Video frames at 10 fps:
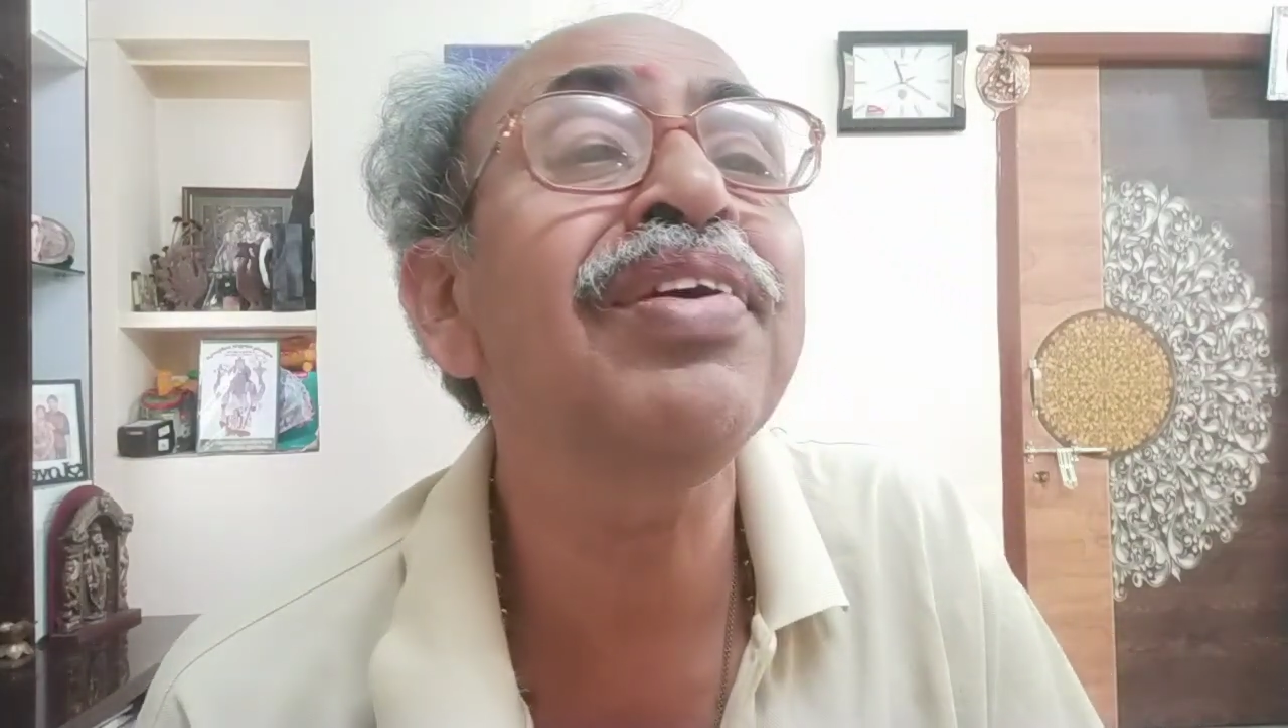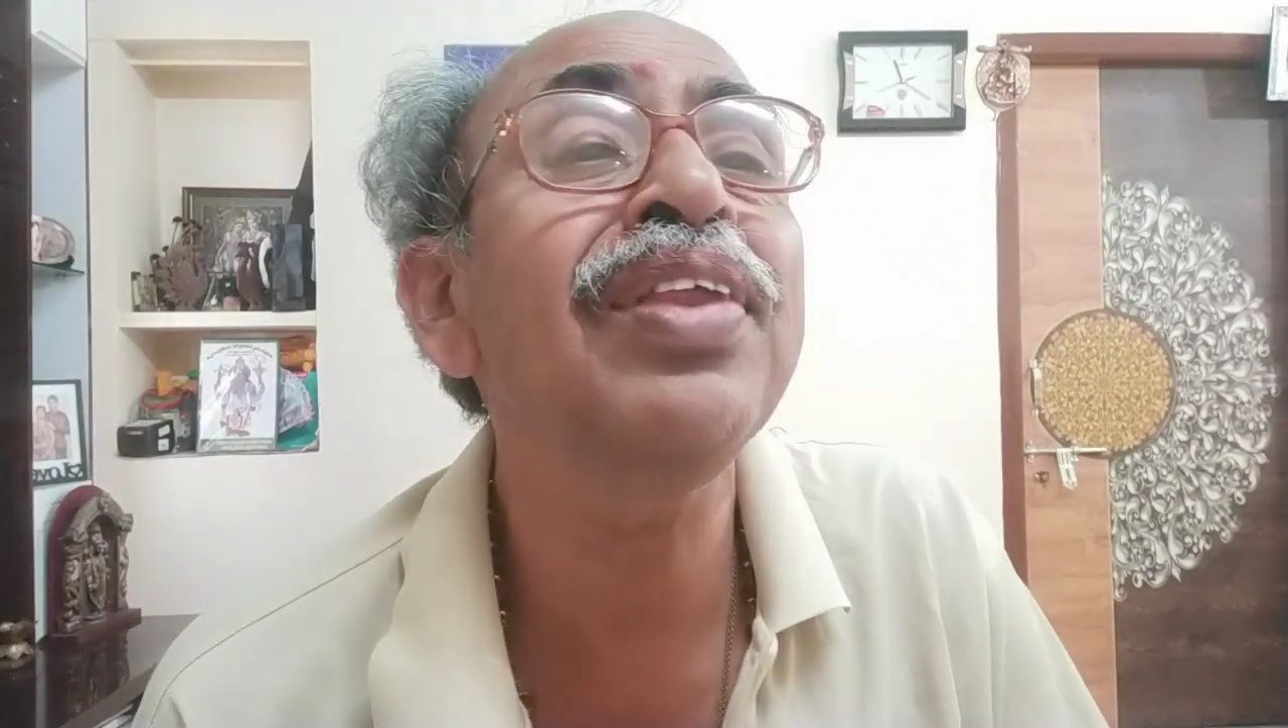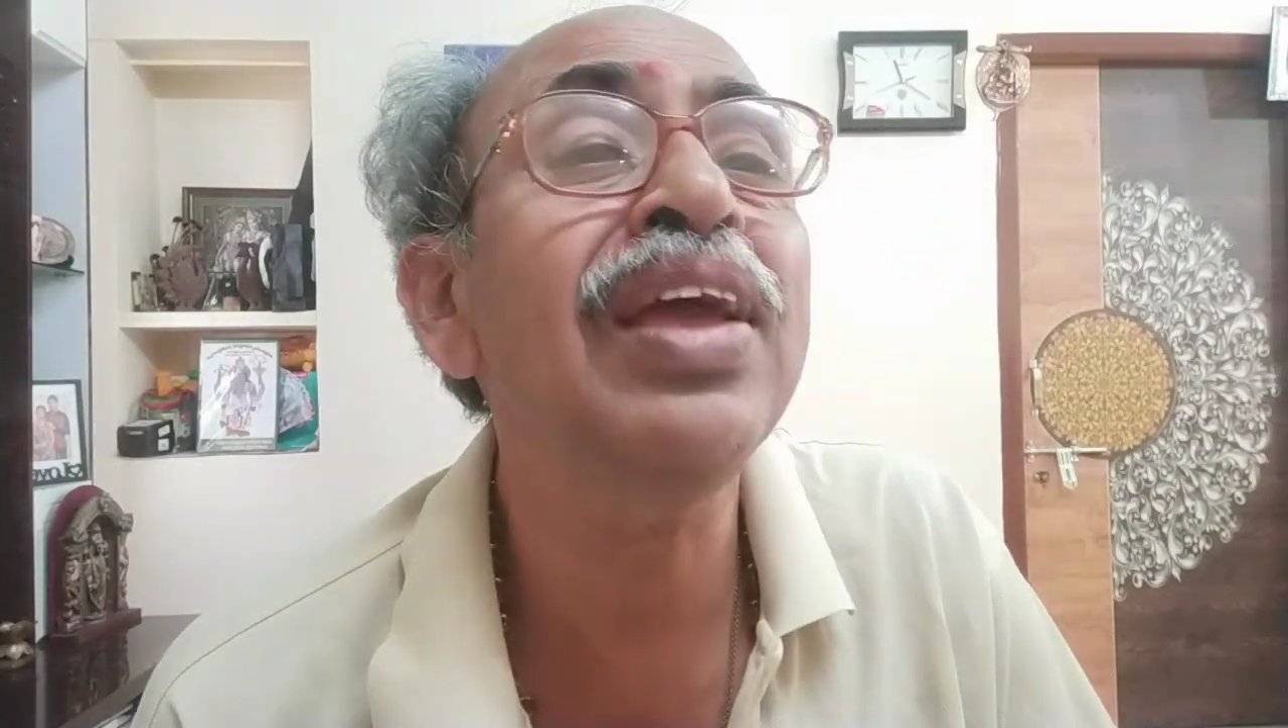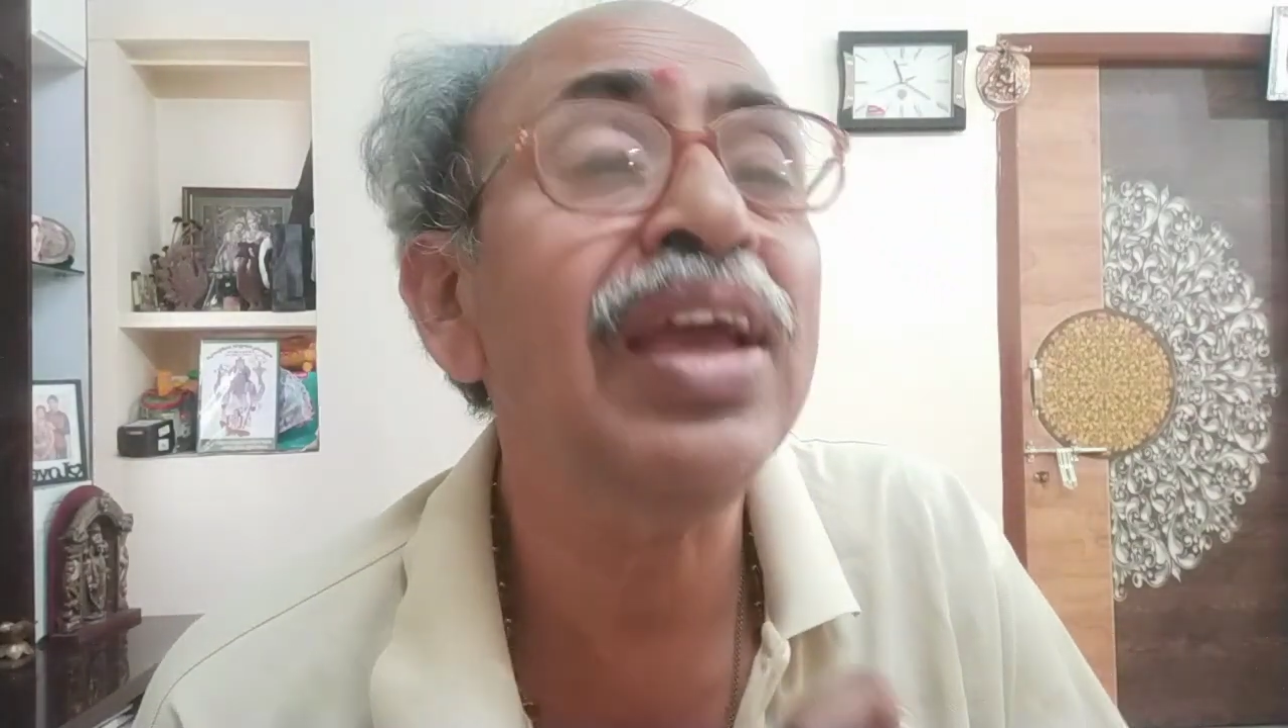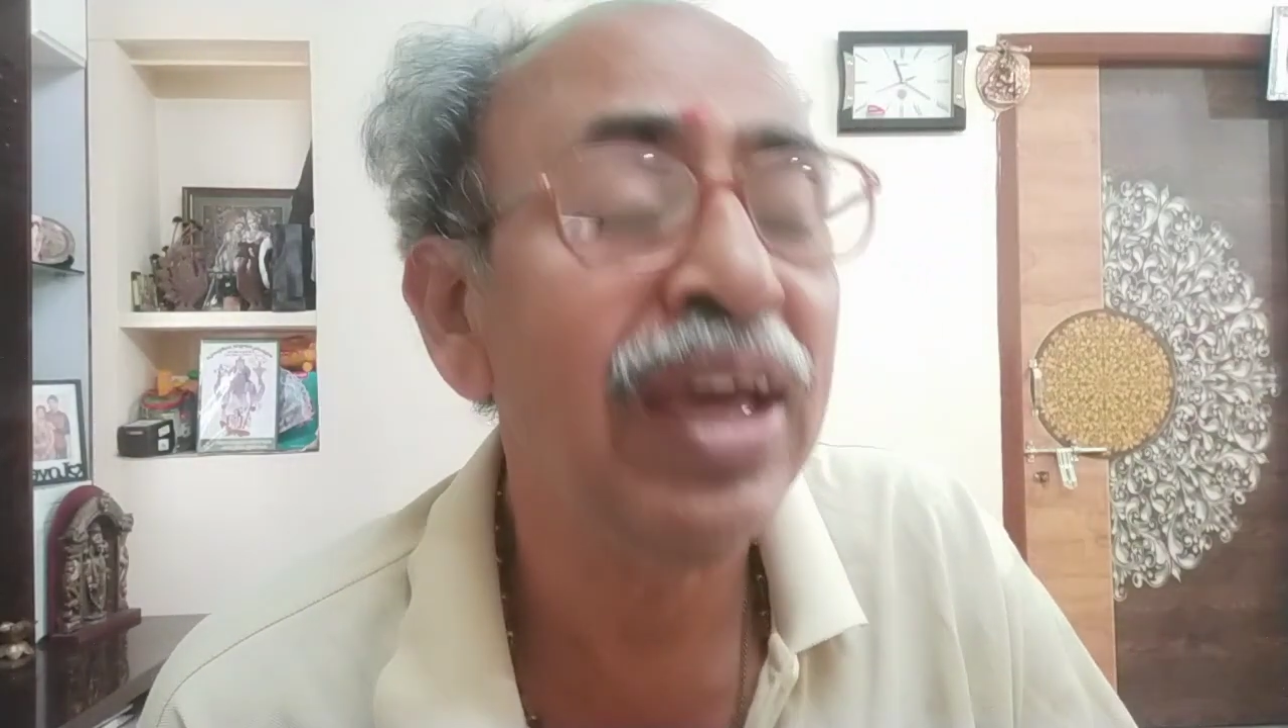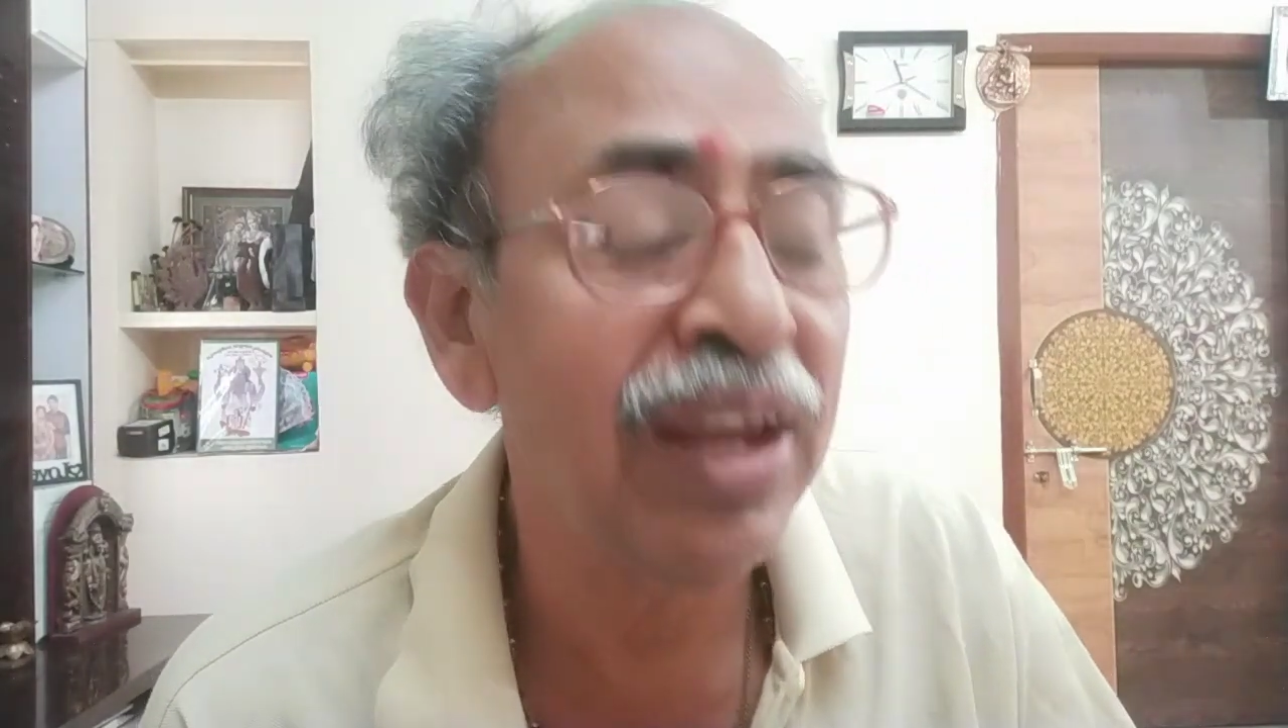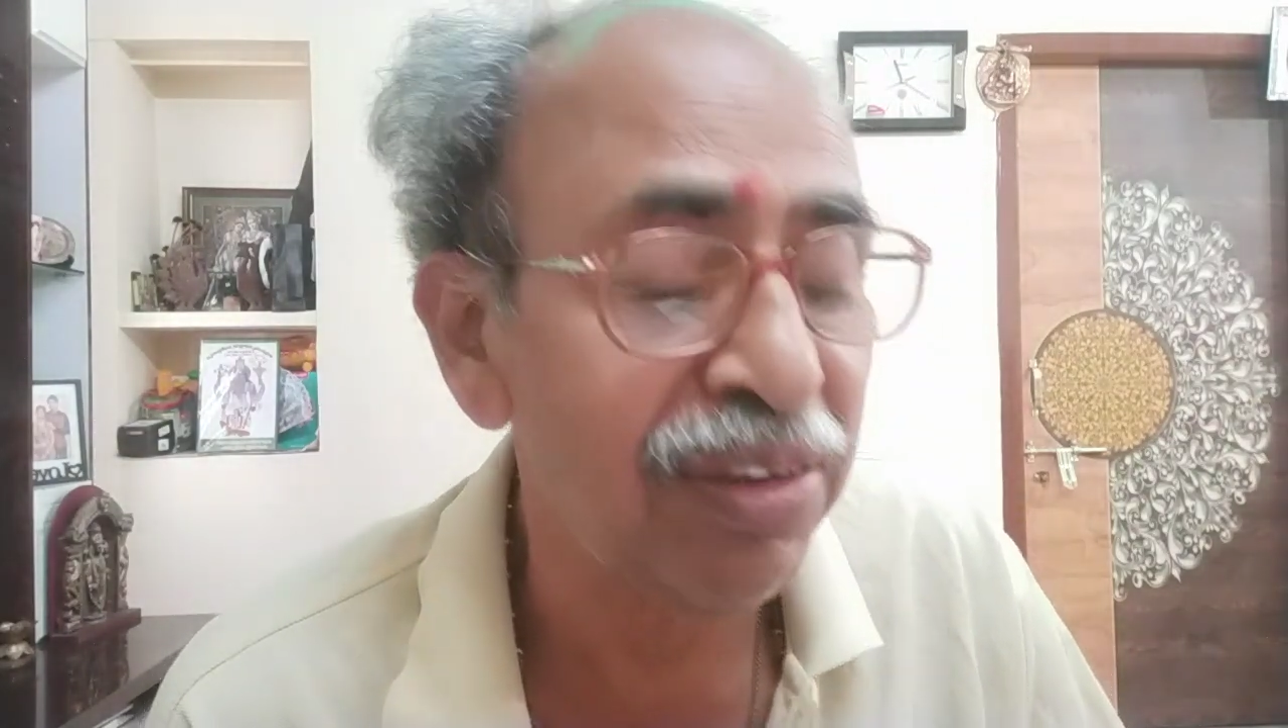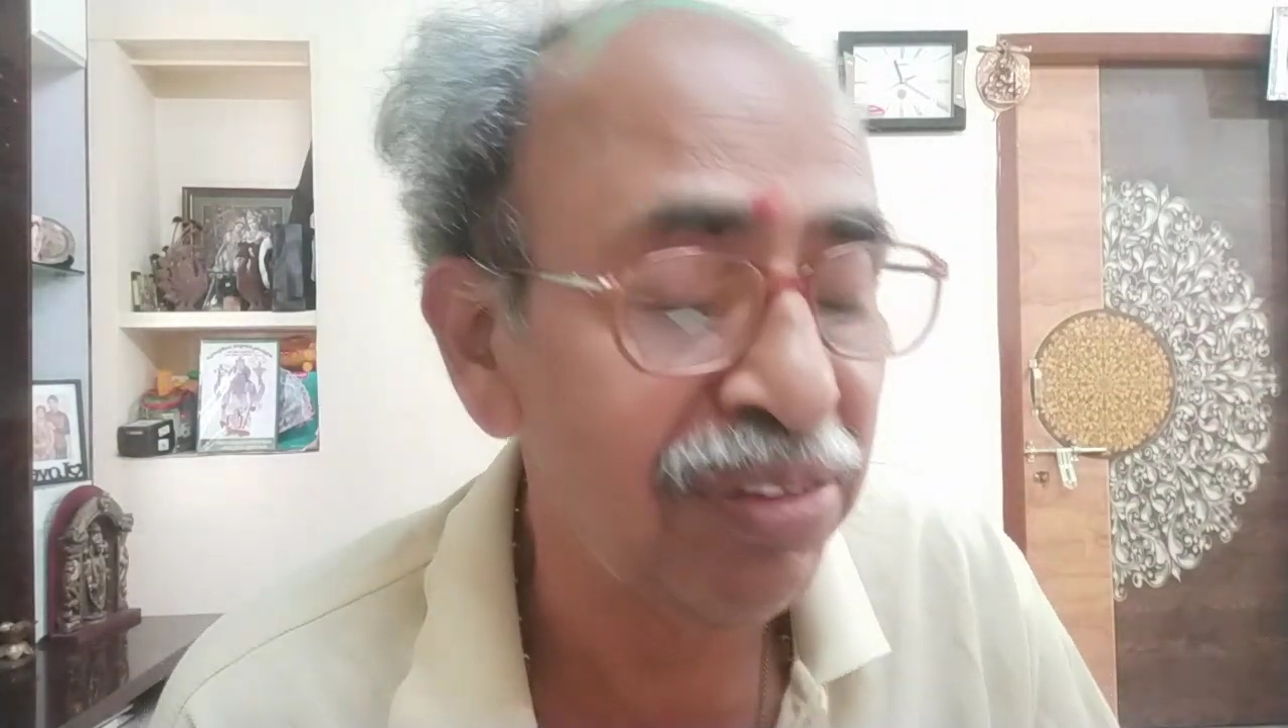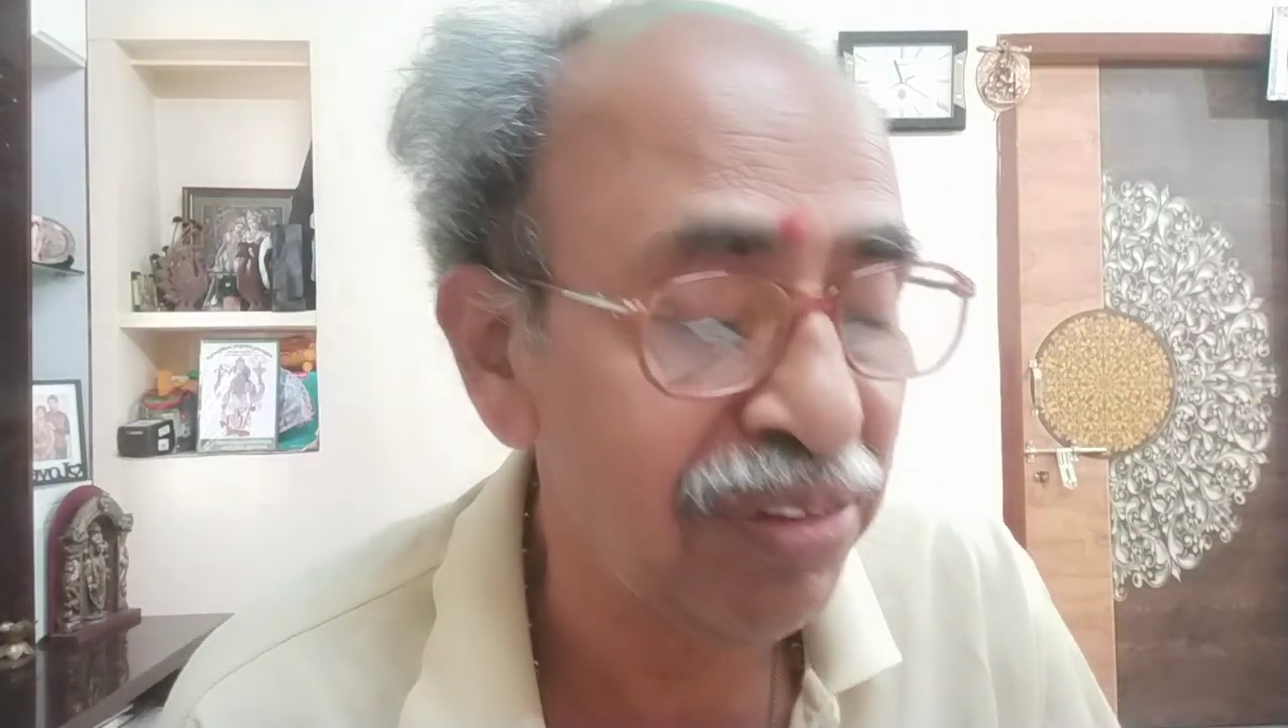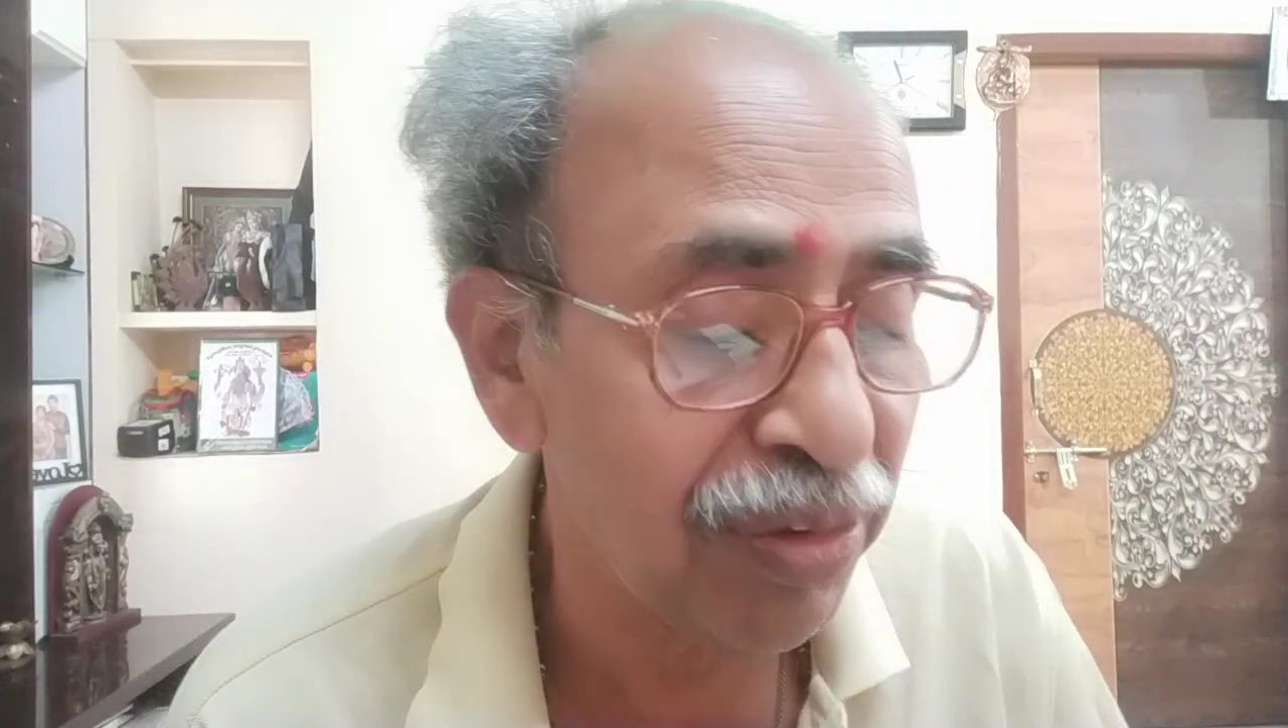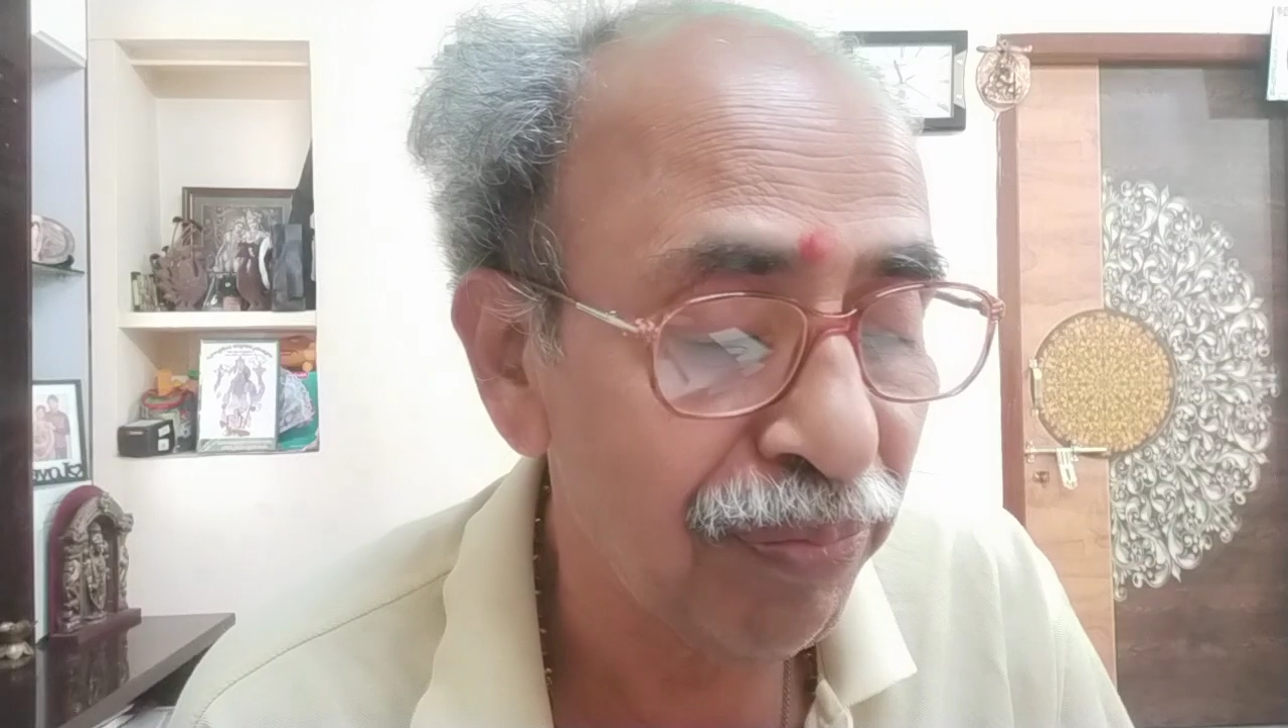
the energy.